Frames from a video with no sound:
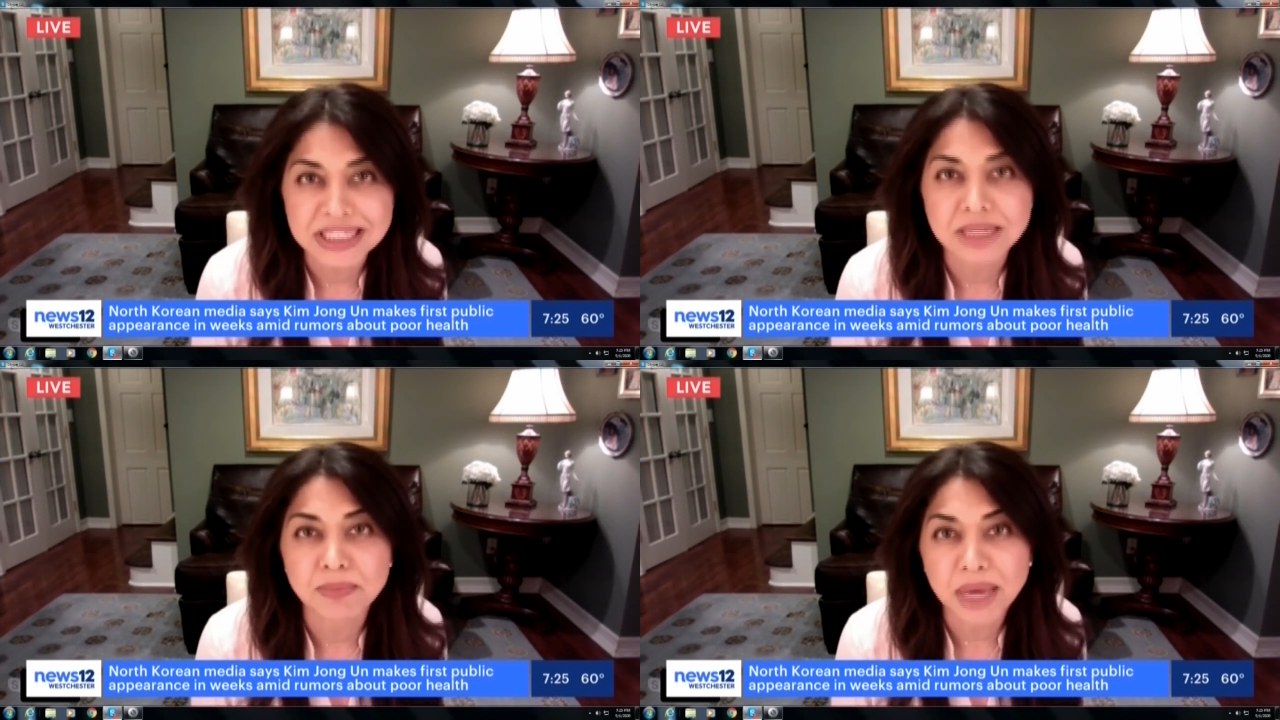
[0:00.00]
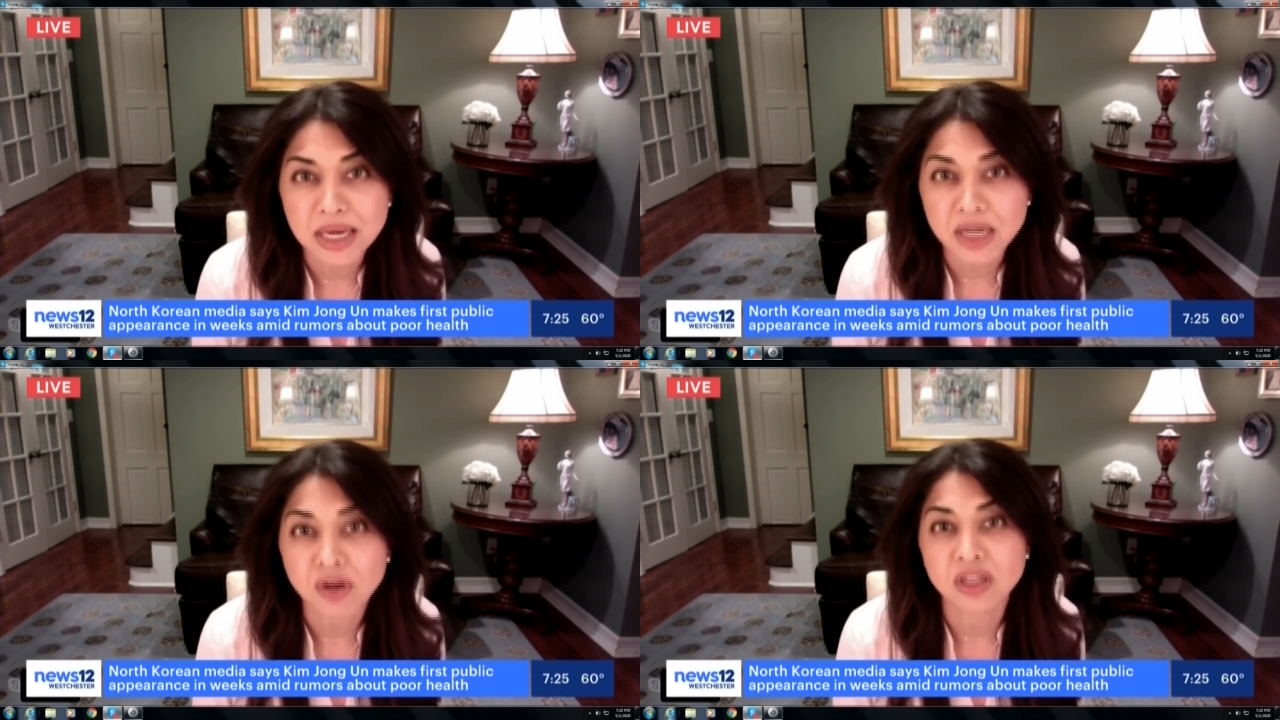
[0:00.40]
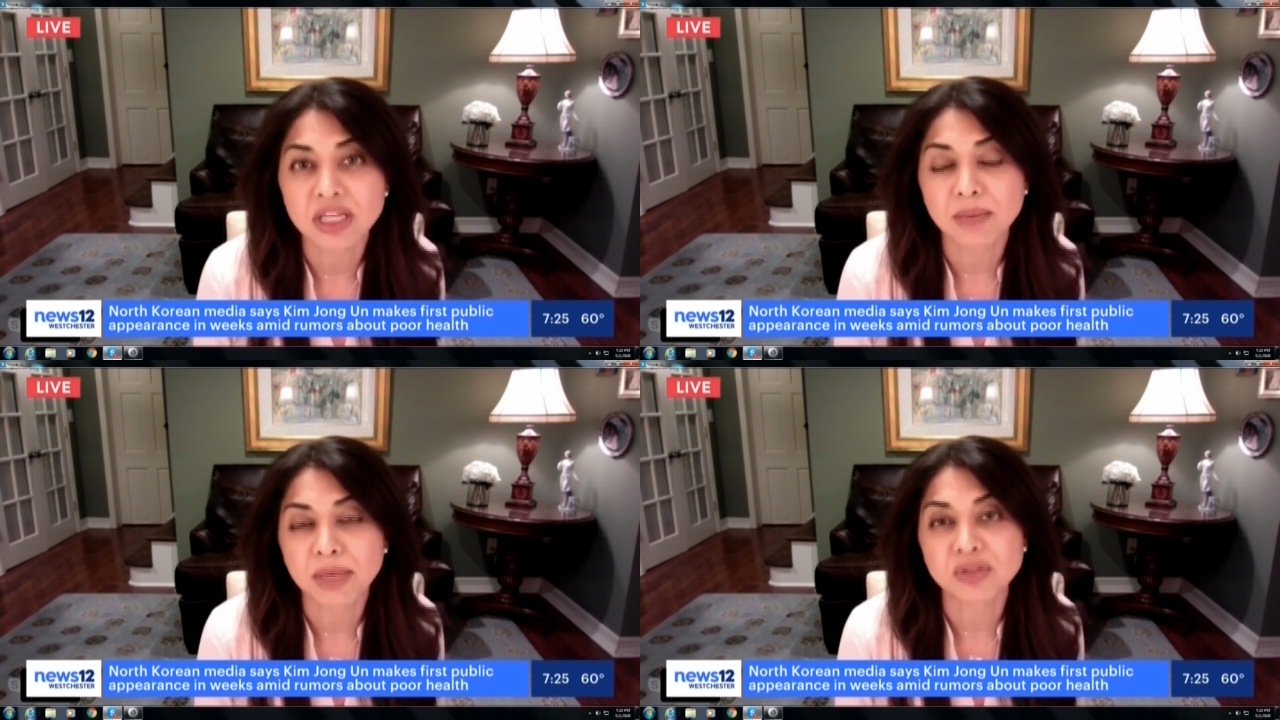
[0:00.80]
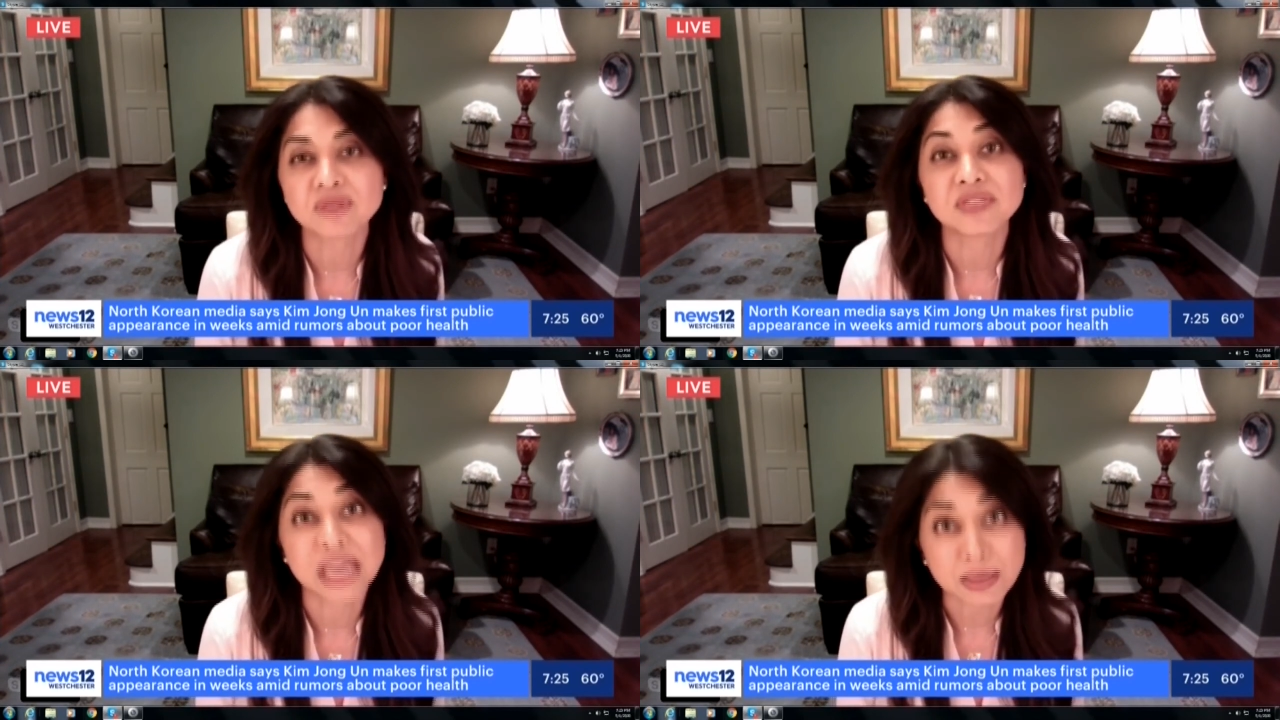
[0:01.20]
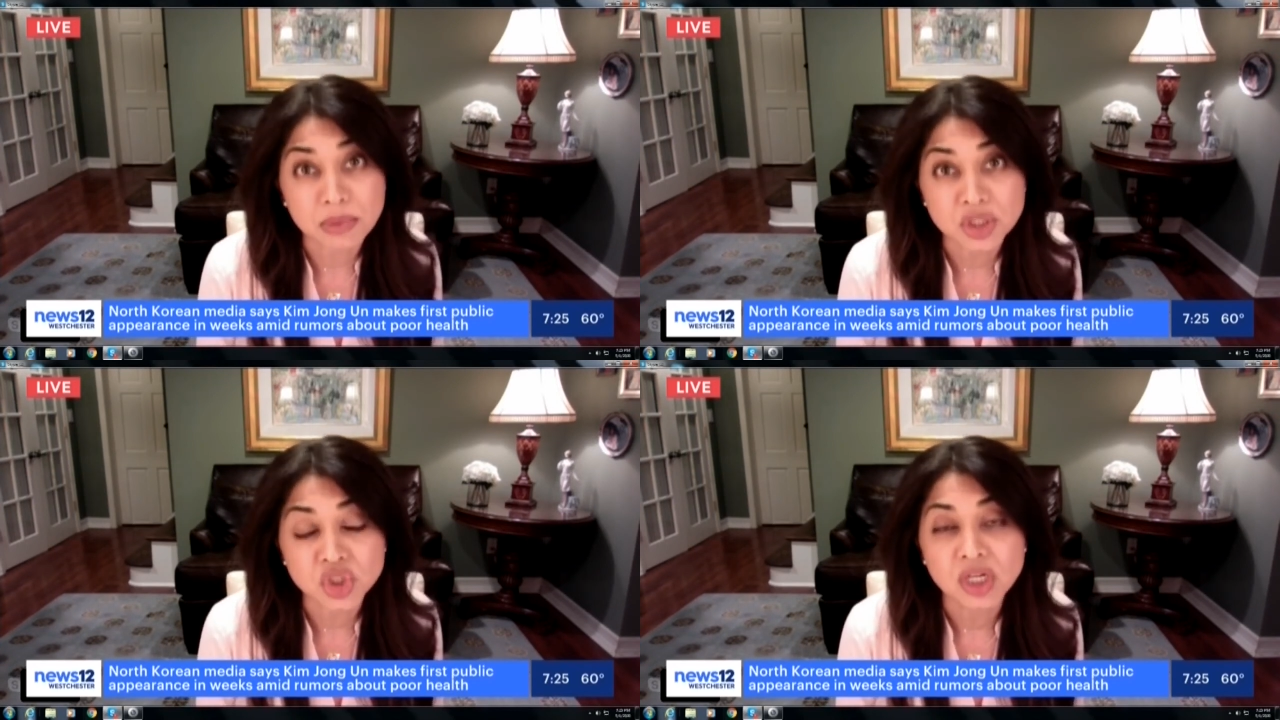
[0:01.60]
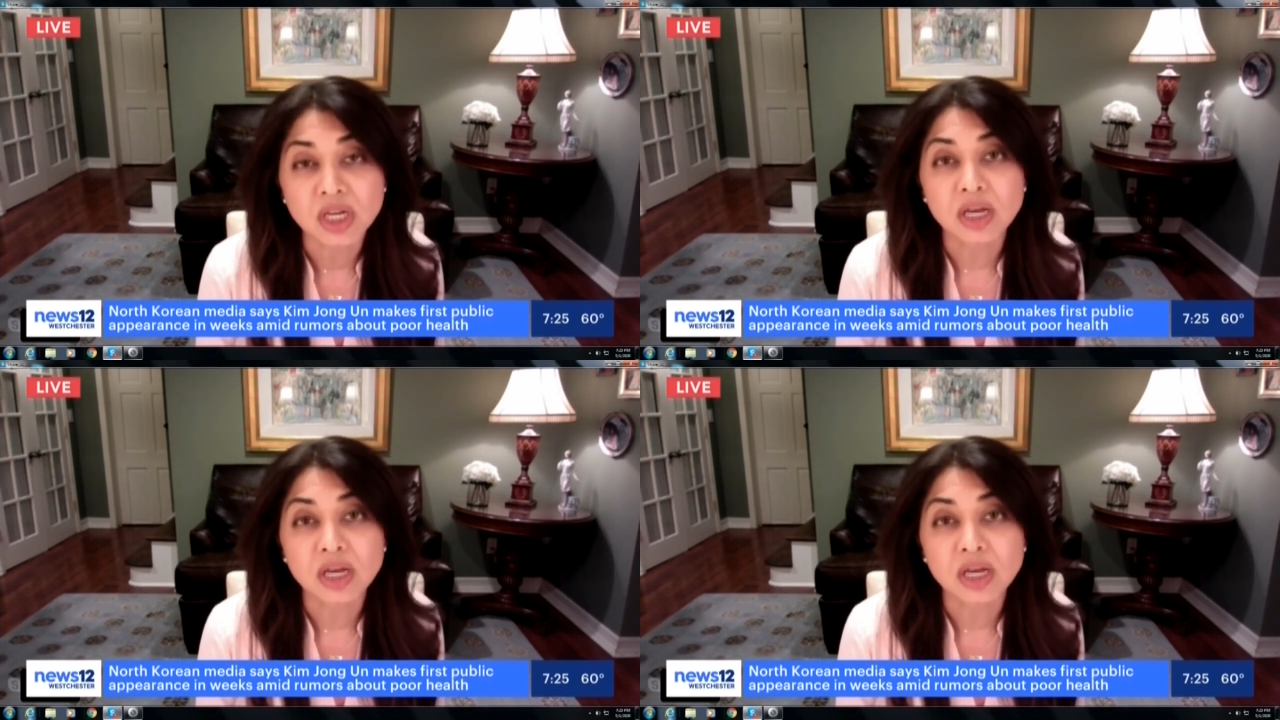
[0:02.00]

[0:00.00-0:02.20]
depending on the amount of damage